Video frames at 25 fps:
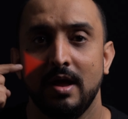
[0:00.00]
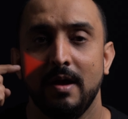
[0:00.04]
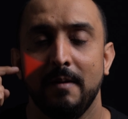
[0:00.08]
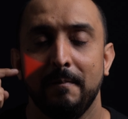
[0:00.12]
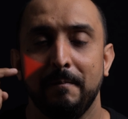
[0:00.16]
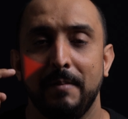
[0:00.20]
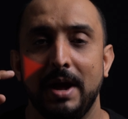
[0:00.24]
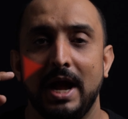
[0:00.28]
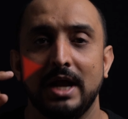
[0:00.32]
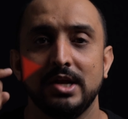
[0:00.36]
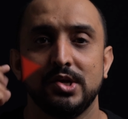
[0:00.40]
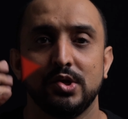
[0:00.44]

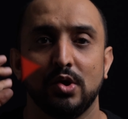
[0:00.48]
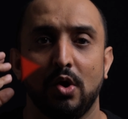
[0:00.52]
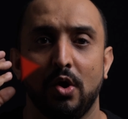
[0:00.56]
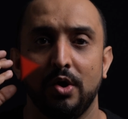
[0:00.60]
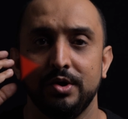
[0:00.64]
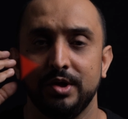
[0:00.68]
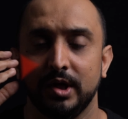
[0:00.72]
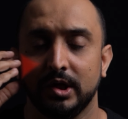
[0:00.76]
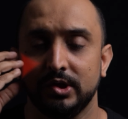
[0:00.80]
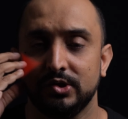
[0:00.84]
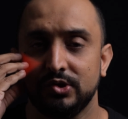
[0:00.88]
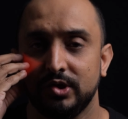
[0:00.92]
patch
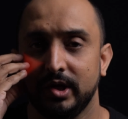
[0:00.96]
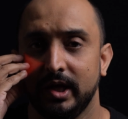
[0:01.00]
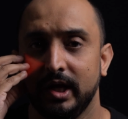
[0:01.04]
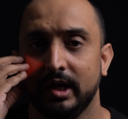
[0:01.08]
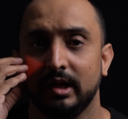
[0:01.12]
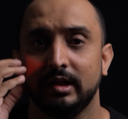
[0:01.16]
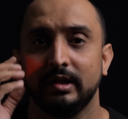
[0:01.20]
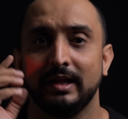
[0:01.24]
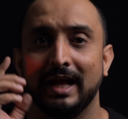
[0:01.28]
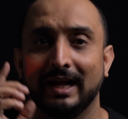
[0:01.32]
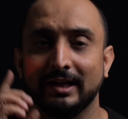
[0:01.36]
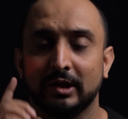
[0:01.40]
on your
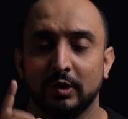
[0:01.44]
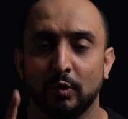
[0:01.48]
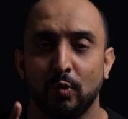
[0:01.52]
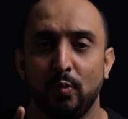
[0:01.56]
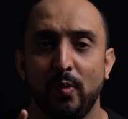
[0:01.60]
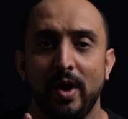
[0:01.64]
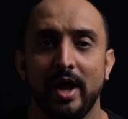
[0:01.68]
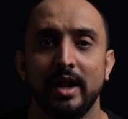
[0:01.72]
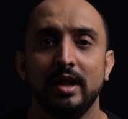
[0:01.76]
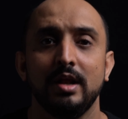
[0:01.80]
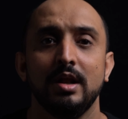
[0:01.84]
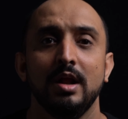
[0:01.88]
cheek. That's
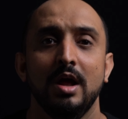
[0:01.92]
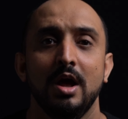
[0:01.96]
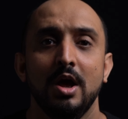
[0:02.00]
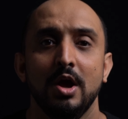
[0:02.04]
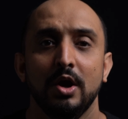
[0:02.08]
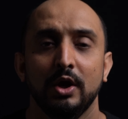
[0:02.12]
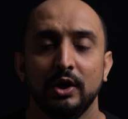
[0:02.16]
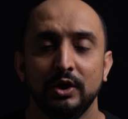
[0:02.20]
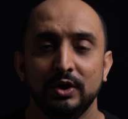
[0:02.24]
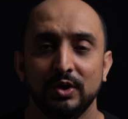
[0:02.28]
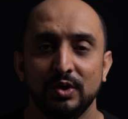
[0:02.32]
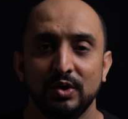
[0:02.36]
when
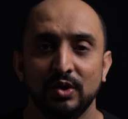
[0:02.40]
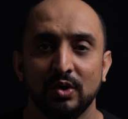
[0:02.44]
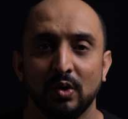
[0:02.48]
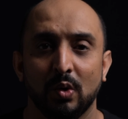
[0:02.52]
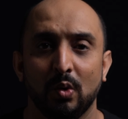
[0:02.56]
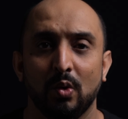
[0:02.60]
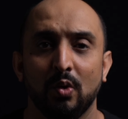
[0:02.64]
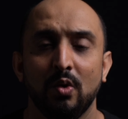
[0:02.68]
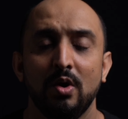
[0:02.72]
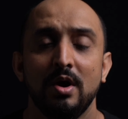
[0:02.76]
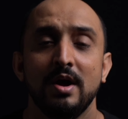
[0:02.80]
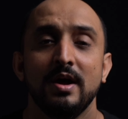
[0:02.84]
you
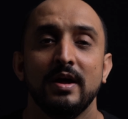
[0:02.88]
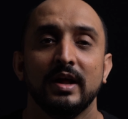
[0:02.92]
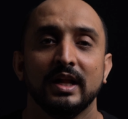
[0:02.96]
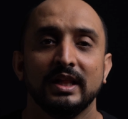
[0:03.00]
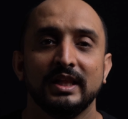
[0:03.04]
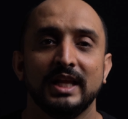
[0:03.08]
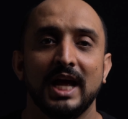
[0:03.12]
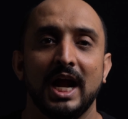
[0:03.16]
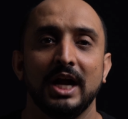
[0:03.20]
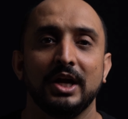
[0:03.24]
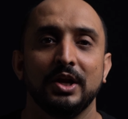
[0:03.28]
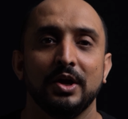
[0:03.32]
know
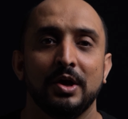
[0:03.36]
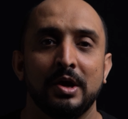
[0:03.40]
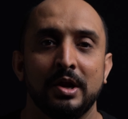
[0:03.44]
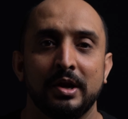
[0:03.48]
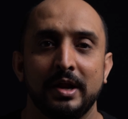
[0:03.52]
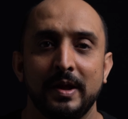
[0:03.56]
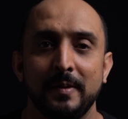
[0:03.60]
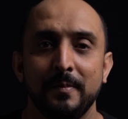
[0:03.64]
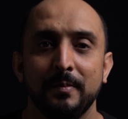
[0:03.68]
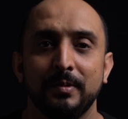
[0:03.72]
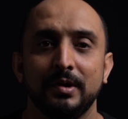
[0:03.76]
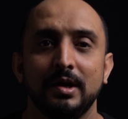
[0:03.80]
that your
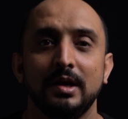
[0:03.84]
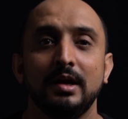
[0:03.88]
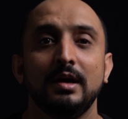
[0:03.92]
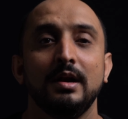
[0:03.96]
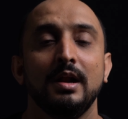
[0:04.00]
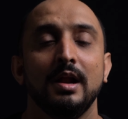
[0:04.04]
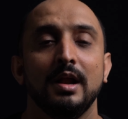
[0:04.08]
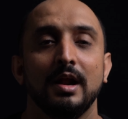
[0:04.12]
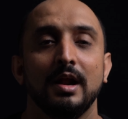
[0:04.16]
Rembrandt